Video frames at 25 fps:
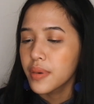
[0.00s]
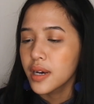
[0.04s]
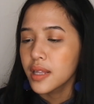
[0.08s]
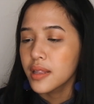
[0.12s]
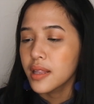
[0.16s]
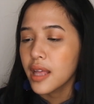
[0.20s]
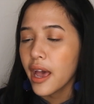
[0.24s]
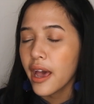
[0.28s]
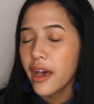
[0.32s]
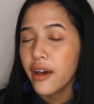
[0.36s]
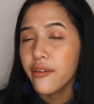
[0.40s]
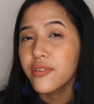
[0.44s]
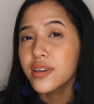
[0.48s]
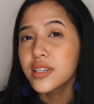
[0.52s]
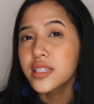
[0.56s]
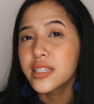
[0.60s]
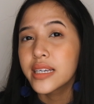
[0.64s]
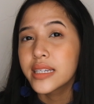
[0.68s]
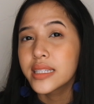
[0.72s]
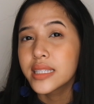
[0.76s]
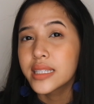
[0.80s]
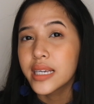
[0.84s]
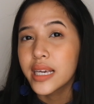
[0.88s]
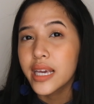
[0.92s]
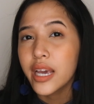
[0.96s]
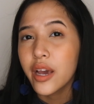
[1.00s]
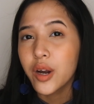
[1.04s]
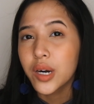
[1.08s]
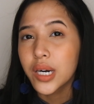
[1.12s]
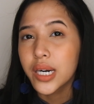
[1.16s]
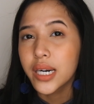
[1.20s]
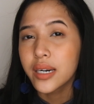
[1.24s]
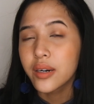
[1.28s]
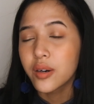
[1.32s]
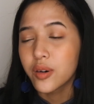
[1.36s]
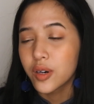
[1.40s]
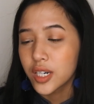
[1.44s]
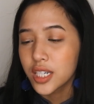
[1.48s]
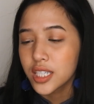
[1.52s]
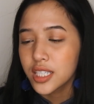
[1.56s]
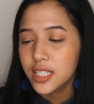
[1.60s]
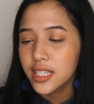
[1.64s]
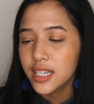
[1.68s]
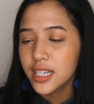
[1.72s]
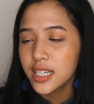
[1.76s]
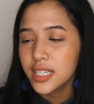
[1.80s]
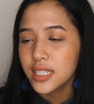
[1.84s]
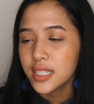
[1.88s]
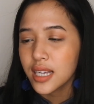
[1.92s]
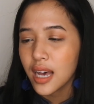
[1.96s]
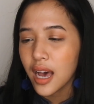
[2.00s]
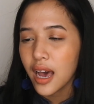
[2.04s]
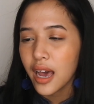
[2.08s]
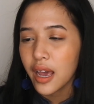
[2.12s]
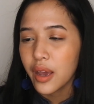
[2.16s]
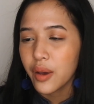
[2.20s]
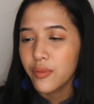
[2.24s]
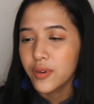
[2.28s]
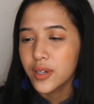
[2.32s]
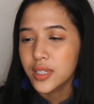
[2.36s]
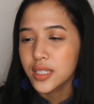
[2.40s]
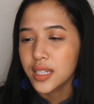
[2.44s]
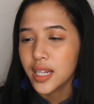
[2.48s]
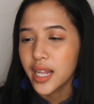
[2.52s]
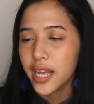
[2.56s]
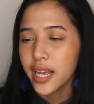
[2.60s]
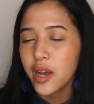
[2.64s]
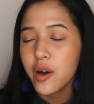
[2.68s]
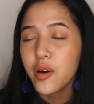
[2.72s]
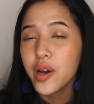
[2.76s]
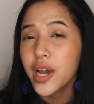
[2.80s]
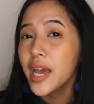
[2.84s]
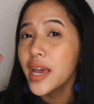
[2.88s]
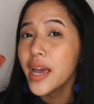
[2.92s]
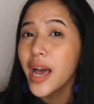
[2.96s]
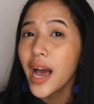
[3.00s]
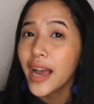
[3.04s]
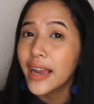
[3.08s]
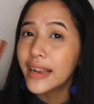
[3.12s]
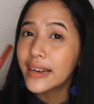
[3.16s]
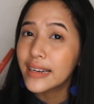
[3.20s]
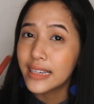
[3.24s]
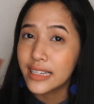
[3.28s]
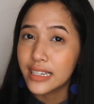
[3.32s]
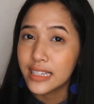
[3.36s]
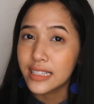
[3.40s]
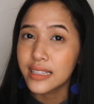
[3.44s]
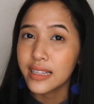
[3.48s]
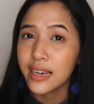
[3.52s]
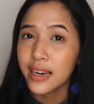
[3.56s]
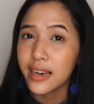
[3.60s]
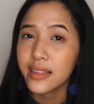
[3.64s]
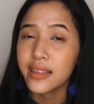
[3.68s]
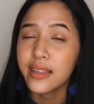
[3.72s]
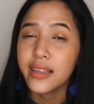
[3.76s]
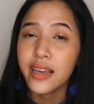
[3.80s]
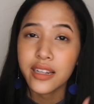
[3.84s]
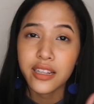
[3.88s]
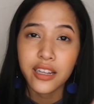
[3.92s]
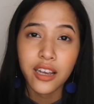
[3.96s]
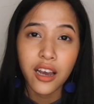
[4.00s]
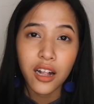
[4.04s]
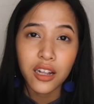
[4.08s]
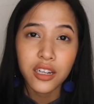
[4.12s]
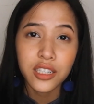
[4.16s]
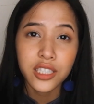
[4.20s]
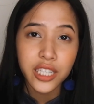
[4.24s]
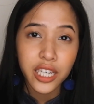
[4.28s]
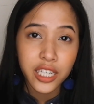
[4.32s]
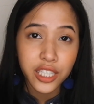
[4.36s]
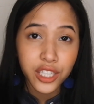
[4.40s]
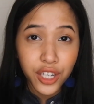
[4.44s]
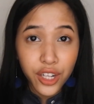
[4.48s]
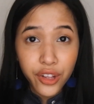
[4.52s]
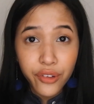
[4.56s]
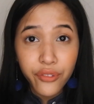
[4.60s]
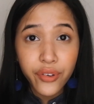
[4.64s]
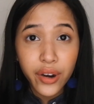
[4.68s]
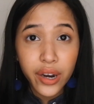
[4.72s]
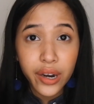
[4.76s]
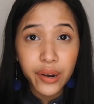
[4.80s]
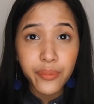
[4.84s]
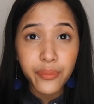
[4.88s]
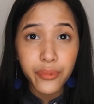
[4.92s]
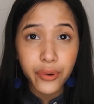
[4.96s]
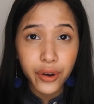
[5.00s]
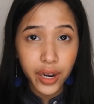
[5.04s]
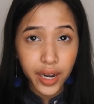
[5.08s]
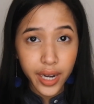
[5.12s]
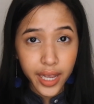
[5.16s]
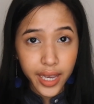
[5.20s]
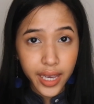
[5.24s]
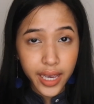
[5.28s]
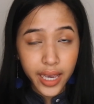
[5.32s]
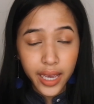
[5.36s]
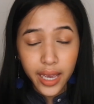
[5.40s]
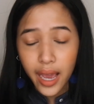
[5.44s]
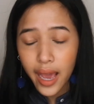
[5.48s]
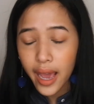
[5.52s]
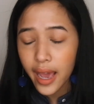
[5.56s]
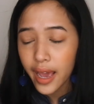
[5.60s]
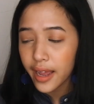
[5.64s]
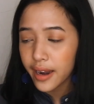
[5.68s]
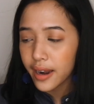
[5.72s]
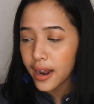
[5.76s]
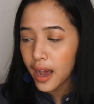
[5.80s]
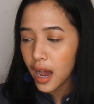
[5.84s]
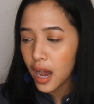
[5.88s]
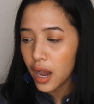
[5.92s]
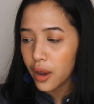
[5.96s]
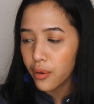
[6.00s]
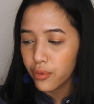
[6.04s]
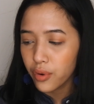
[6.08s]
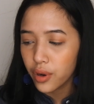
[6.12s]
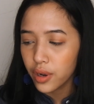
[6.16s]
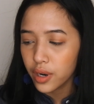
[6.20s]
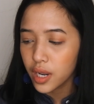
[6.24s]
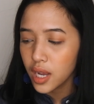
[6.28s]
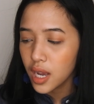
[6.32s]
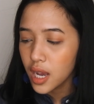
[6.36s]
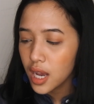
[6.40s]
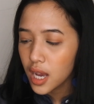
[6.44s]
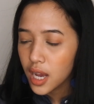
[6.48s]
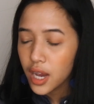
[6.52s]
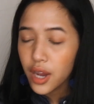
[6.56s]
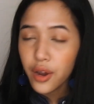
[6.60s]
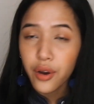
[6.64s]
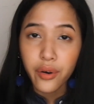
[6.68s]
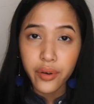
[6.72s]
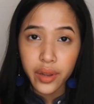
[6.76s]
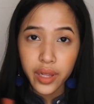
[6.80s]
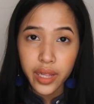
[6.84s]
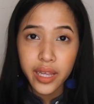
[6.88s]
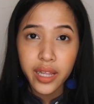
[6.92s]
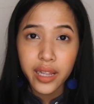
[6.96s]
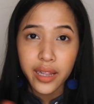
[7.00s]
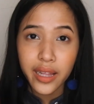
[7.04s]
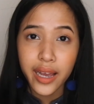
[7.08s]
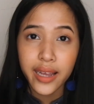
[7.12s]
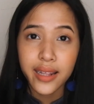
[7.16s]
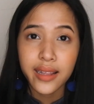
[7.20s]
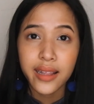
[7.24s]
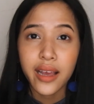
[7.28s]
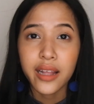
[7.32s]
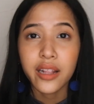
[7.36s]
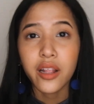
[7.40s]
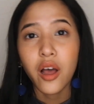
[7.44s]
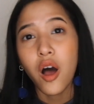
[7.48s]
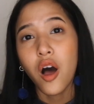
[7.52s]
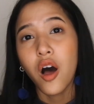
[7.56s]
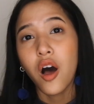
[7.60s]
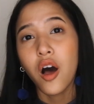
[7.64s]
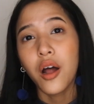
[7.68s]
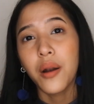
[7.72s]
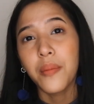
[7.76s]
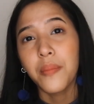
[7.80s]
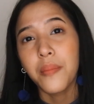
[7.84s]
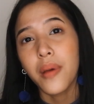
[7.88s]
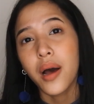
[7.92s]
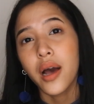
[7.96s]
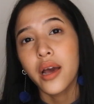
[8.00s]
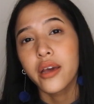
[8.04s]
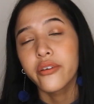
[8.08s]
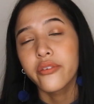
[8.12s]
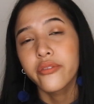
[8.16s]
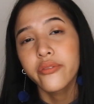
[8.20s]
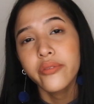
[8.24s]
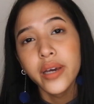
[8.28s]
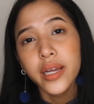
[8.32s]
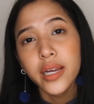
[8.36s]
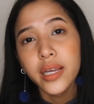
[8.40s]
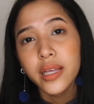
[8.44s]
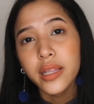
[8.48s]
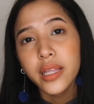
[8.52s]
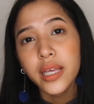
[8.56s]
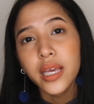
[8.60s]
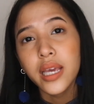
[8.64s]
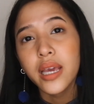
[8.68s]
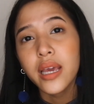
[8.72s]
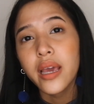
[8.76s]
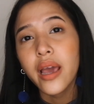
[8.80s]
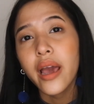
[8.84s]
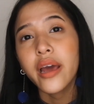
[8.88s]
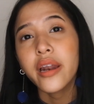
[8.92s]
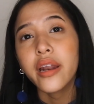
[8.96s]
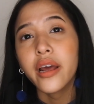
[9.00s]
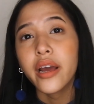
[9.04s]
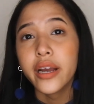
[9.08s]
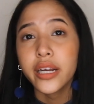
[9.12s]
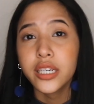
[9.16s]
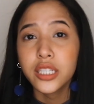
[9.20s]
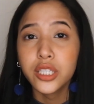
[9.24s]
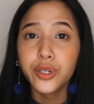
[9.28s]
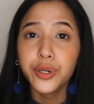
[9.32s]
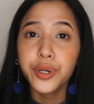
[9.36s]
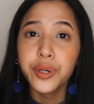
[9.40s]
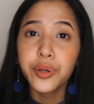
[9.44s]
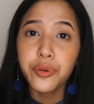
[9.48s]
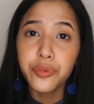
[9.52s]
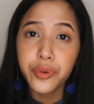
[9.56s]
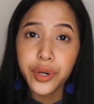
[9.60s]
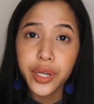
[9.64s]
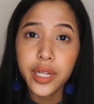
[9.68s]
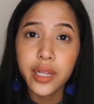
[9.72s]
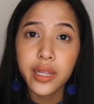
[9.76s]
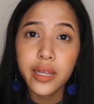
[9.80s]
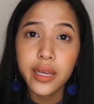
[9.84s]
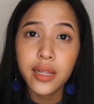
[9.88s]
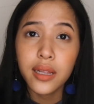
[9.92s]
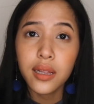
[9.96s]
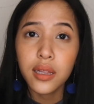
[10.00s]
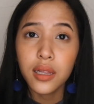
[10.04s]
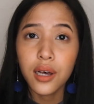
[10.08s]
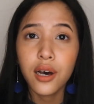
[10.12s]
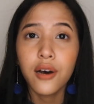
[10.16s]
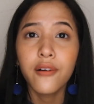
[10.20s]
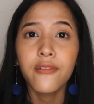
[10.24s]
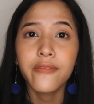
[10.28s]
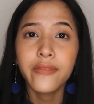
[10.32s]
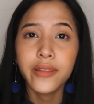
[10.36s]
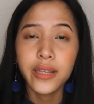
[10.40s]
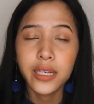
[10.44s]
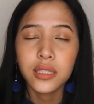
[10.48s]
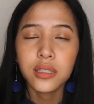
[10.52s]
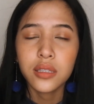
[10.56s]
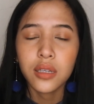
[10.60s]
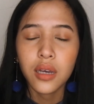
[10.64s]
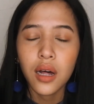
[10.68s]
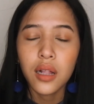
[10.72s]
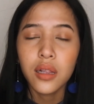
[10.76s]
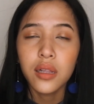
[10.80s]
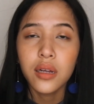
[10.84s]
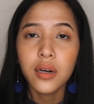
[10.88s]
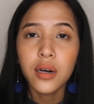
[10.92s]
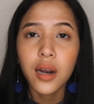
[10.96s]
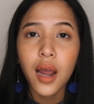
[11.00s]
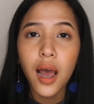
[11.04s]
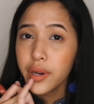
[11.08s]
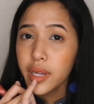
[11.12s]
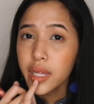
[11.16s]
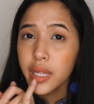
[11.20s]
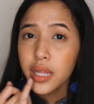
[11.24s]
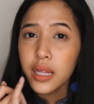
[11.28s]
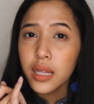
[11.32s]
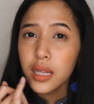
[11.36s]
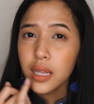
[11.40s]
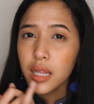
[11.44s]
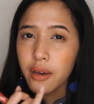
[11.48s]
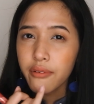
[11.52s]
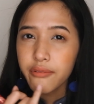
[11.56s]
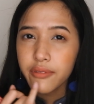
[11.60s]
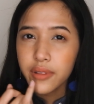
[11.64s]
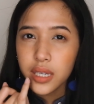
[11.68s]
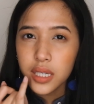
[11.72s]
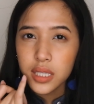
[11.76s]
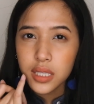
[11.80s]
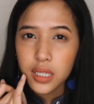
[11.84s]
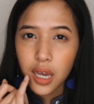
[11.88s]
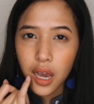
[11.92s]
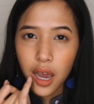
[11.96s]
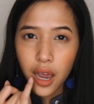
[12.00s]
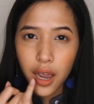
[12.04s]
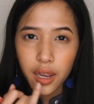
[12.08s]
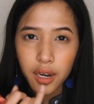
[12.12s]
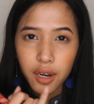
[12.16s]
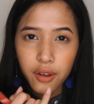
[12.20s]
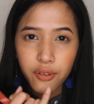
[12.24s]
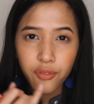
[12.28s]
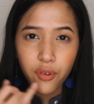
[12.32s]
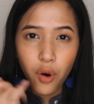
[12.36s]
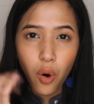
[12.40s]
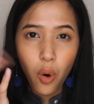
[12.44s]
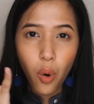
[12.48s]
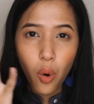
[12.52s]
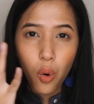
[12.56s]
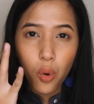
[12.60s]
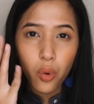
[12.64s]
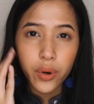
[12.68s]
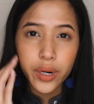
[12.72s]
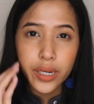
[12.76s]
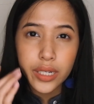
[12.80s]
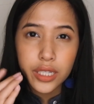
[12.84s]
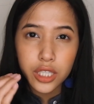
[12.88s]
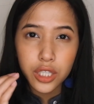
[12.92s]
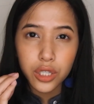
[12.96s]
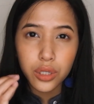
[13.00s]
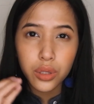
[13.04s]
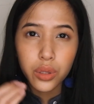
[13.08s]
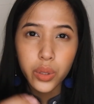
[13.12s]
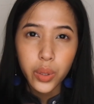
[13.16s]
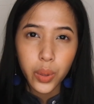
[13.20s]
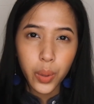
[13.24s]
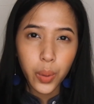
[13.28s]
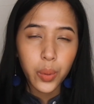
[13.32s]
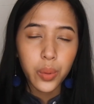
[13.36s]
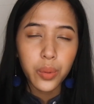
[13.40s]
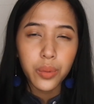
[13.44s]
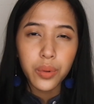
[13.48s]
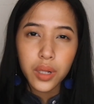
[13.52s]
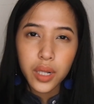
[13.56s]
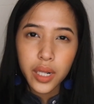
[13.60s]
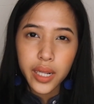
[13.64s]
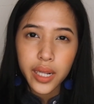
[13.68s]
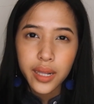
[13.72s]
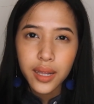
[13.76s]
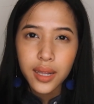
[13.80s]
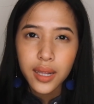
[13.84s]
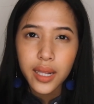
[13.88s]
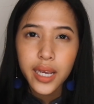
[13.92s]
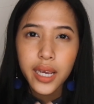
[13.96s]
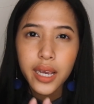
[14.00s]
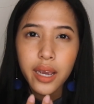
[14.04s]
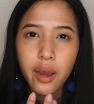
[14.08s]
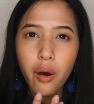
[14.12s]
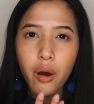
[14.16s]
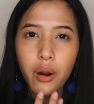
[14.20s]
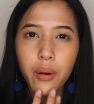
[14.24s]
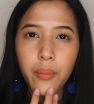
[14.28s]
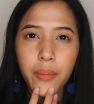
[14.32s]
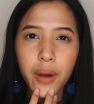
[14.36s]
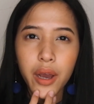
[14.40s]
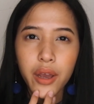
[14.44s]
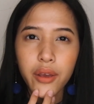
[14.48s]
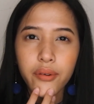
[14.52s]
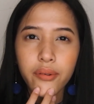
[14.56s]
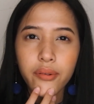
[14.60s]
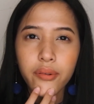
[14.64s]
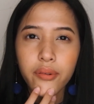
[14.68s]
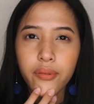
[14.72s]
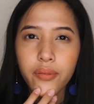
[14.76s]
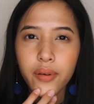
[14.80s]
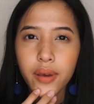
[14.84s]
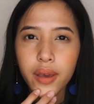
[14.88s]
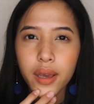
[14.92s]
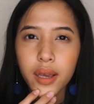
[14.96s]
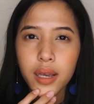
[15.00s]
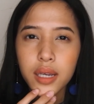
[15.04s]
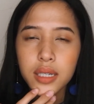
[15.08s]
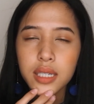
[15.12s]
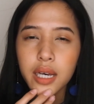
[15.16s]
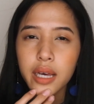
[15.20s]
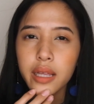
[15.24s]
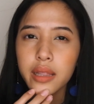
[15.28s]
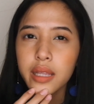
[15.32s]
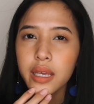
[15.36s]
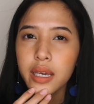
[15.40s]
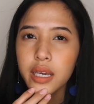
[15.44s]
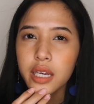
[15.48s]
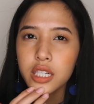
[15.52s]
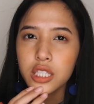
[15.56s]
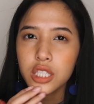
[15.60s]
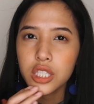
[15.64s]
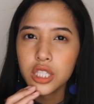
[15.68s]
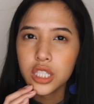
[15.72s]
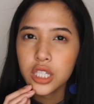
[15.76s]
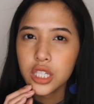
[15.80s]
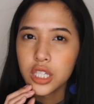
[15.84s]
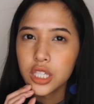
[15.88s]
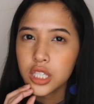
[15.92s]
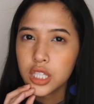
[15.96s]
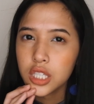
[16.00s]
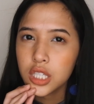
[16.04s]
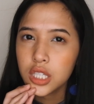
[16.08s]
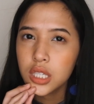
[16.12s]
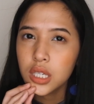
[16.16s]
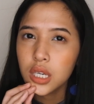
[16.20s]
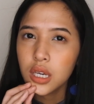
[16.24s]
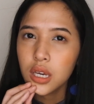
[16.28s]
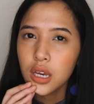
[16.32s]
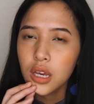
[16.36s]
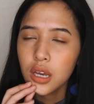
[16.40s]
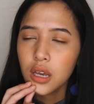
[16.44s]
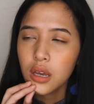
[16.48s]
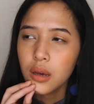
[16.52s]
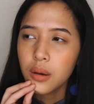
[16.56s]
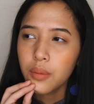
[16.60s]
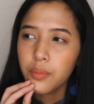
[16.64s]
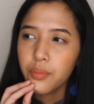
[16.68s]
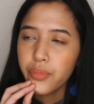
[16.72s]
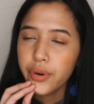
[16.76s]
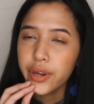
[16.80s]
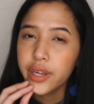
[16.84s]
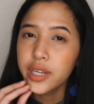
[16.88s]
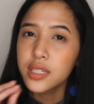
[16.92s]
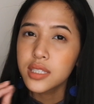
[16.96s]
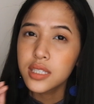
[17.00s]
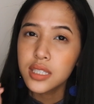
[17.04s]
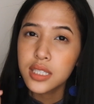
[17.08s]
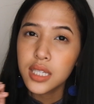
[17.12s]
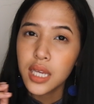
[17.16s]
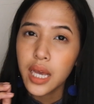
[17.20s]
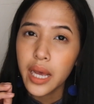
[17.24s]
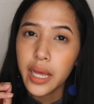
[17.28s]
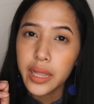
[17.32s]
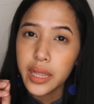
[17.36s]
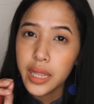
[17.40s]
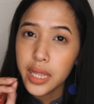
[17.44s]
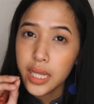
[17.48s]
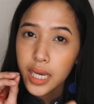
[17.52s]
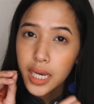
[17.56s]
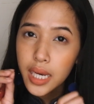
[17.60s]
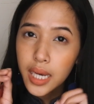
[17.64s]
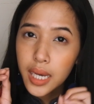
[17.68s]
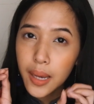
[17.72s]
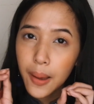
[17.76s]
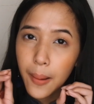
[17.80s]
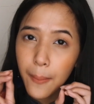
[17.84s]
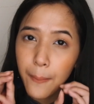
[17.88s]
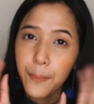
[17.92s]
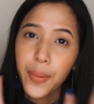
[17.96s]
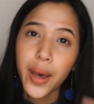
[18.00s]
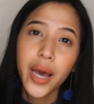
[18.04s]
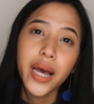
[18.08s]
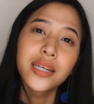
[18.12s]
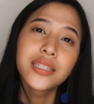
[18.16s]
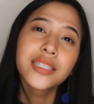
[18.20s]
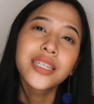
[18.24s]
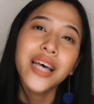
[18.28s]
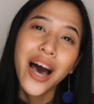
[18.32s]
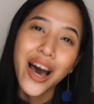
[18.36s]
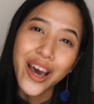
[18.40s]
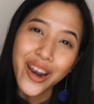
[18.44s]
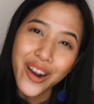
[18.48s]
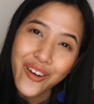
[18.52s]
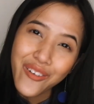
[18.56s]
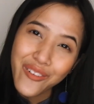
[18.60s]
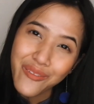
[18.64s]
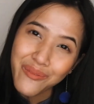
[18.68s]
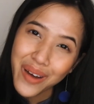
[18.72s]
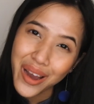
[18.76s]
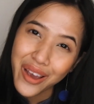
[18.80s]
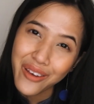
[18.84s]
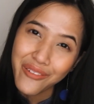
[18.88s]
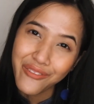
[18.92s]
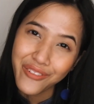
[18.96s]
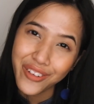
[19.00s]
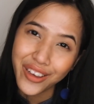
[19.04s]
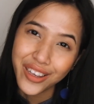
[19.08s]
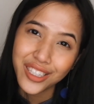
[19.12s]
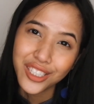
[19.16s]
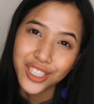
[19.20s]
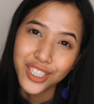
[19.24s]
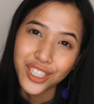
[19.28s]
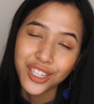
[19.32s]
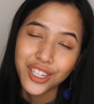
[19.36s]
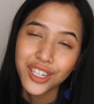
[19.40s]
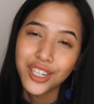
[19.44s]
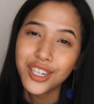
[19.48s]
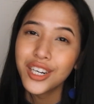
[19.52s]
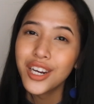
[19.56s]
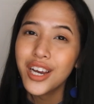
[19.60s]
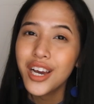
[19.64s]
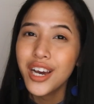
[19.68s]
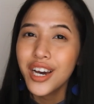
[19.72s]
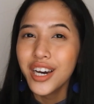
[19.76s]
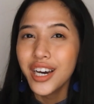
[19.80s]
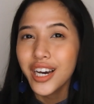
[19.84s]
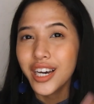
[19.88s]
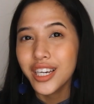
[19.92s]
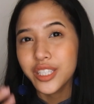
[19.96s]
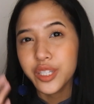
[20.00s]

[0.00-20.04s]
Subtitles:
But ever since he endorsed this, I was like, okay, I need that. That color is actually very pretty, and I would really like that on my vanity, and I actually really love this color. I really love this kind of orange tone lately on my face. I think it just brings the best out of my feature.